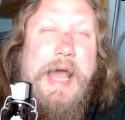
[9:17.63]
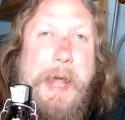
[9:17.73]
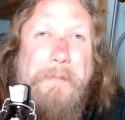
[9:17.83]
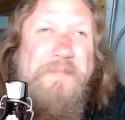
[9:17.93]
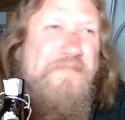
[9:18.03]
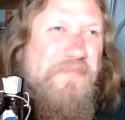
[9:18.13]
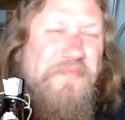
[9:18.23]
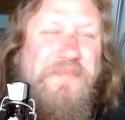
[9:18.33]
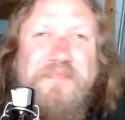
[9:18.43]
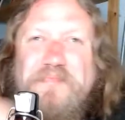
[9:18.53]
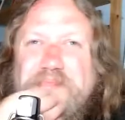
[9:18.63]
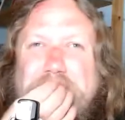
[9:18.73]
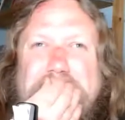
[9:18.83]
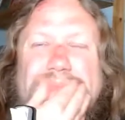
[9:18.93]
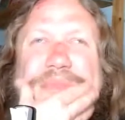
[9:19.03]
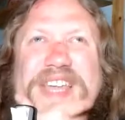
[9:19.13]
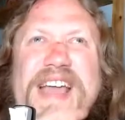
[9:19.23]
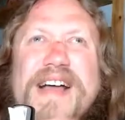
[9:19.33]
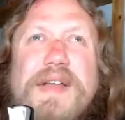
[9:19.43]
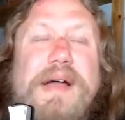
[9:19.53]
Um,
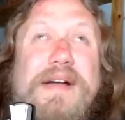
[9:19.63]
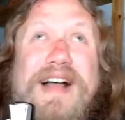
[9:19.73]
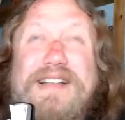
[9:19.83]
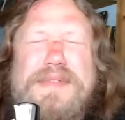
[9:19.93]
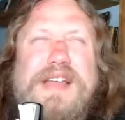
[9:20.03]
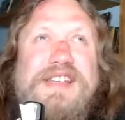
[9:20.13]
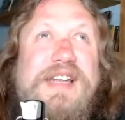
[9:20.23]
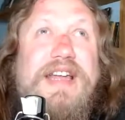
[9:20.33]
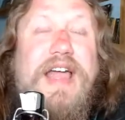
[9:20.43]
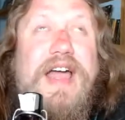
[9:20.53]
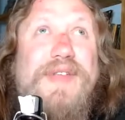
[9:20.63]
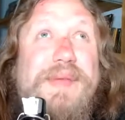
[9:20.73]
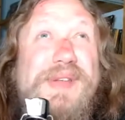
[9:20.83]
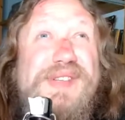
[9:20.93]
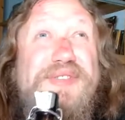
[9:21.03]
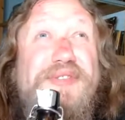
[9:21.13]
yeah, as I said, like I have like these